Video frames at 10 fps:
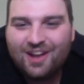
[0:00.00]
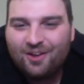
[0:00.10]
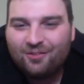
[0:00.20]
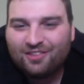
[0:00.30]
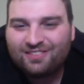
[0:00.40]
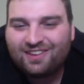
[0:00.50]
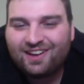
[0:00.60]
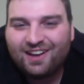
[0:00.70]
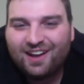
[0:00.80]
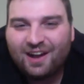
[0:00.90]
What
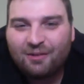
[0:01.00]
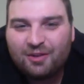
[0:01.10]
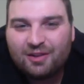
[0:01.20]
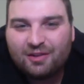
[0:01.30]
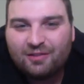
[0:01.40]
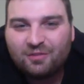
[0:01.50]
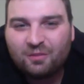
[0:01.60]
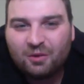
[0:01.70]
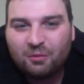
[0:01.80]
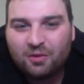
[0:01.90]

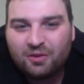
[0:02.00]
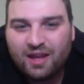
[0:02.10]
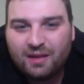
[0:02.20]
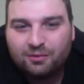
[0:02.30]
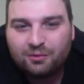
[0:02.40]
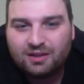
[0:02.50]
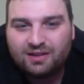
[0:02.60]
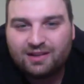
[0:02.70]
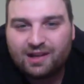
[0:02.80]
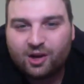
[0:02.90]
other games do we
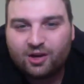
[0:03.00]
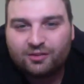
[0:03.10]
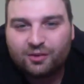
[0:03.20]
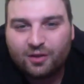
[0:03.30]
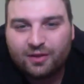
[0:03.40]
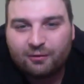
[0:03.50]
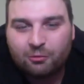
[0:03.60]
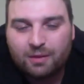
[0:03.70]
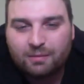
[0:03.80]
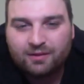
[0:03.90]
need to get on to? I think
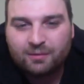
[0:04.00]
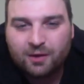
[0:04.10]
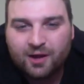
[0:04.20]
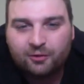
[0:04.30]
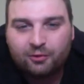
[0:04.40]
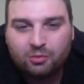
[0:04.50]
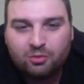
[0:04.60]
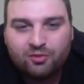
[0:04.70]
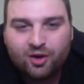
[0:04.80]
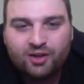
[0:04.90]
everybody picked the Browns. We'll
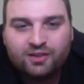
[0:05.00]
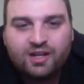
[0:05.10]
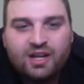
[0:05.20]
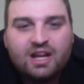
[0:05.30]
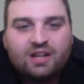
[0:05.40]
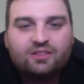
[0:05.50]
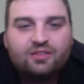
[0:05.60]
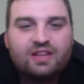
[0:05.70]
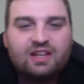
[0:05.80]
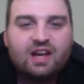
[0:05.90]
move on.
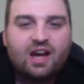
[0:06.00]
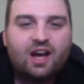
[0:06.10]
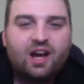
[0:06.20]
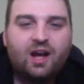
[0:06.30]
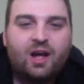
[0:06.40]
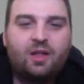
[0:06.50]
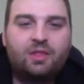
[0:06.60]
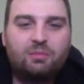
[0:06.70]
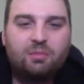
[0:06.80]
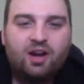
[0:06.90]

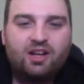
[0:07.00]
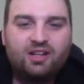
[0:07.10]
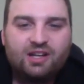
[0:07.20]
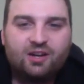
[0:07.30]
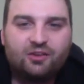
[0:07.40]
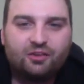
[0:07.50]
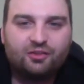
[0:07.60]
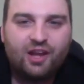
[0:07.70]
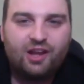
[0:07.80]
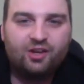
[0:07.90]
The Buccaneers are
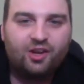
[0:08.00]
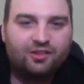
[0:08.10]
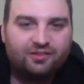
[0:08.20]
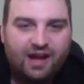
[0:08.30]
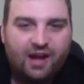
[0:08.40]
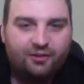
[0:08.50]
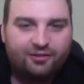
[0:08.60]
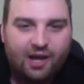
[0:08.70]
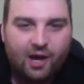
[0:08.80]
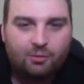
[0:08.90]
taking on the
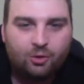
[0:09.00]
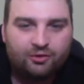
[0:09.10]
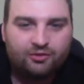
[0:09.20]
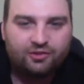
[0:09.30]
Dallas Cowboys, and